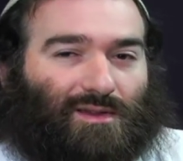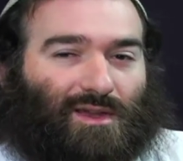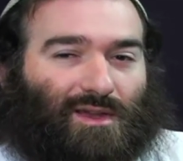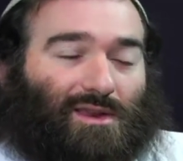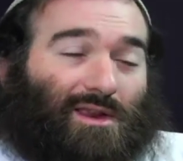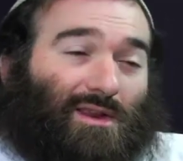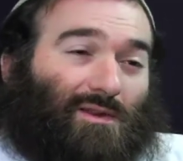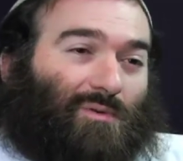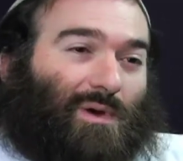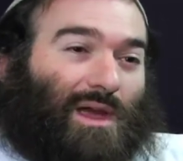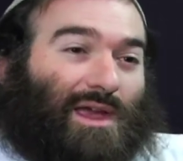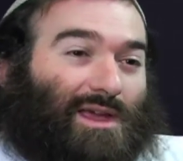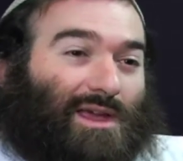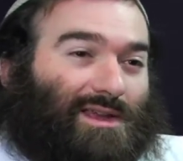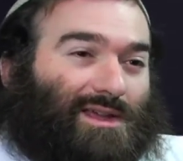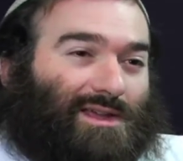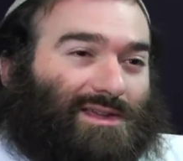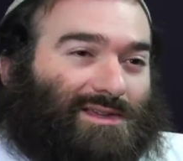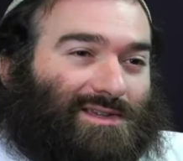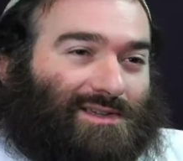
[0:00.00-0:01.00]
And in a way it
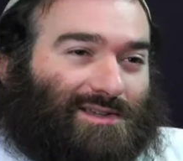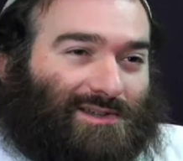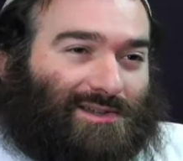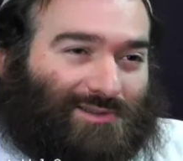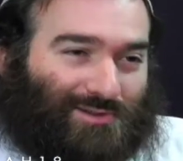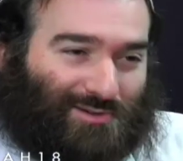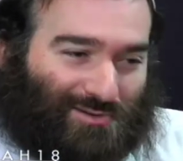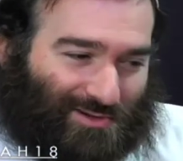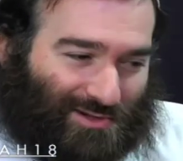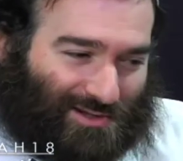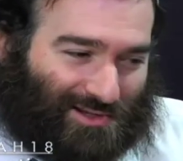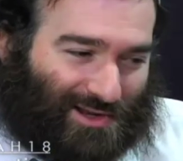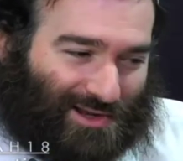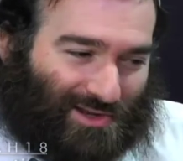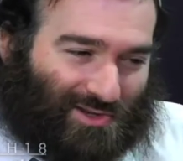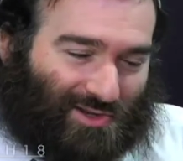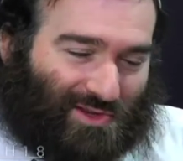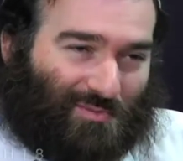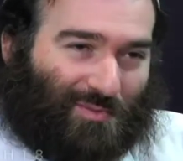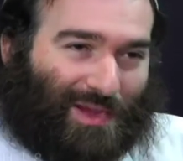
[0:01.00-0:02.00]
is, because you just
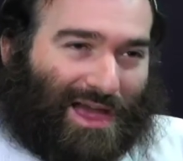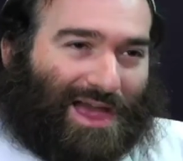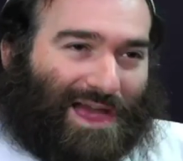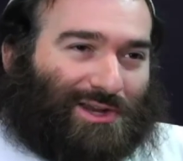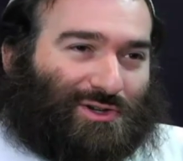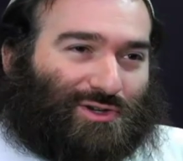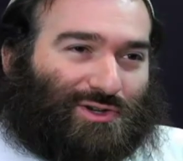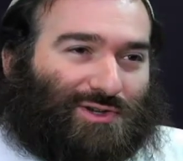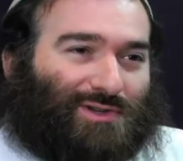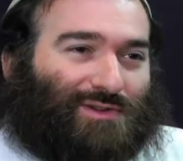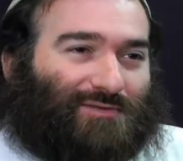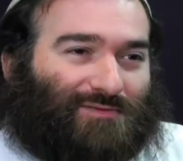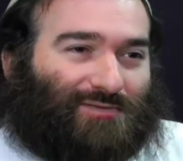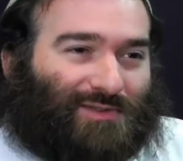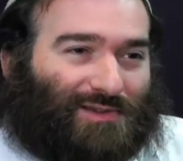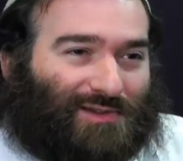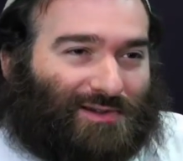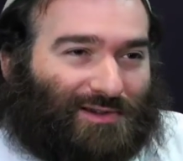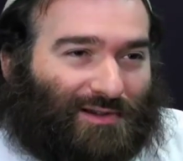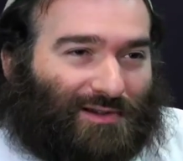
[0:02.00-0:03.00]
it's the passion of
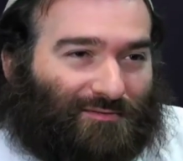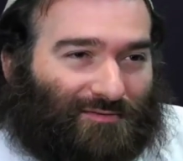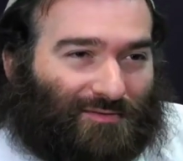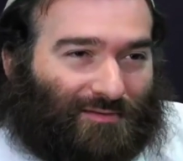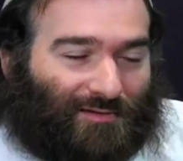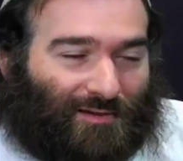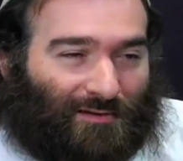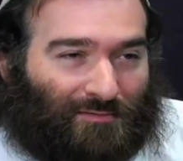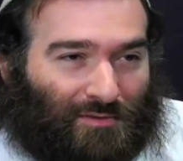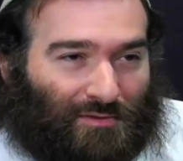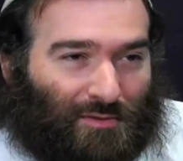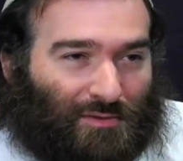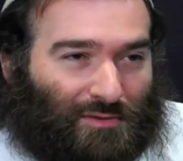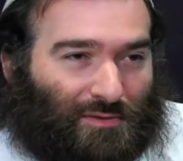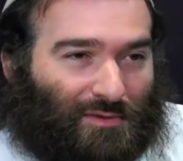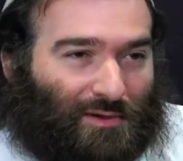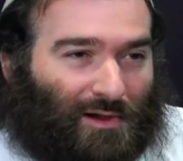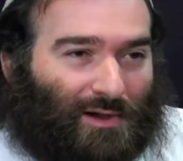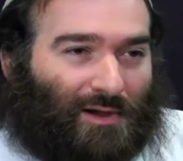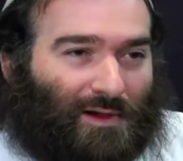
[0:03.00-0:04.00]
the of the of the
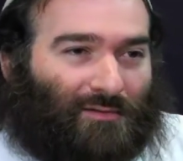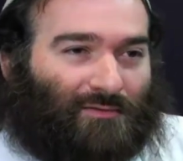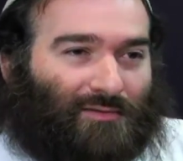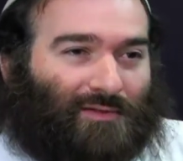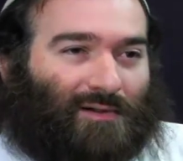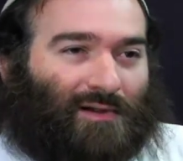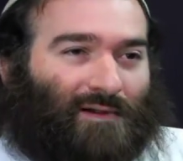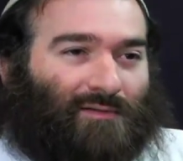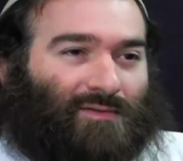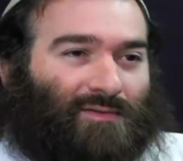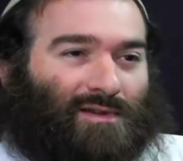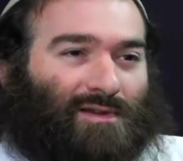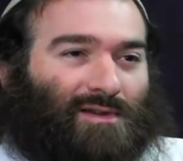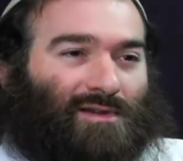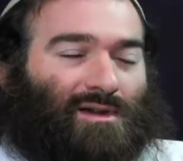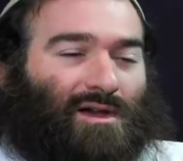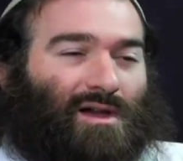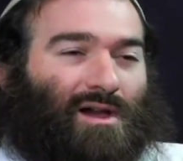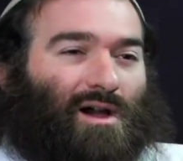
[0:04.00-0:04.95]
thought of the of the